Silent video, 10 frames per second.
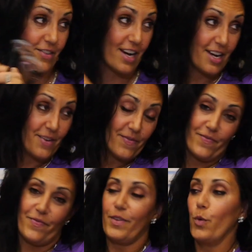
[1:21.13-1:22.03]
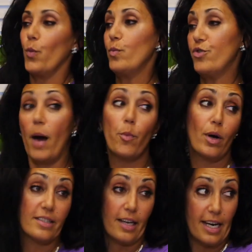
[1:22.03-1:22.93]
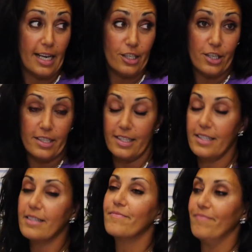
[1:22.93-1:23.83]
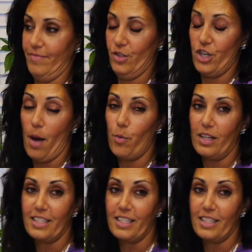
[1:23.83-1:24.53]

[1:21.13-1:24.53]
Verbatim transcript: right? Yeah. Job well done, agents. Job well